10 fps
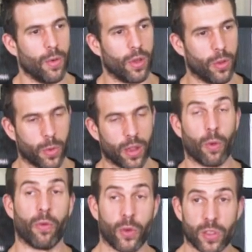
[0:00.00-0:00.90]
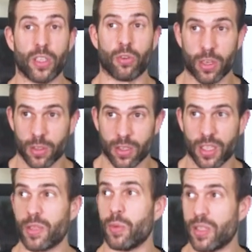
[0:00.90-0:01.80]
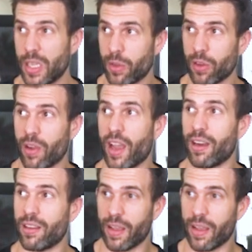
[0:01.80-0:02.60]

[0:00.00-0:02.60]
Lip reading: We look where they, well, firstly, structural assessment, see where they're at.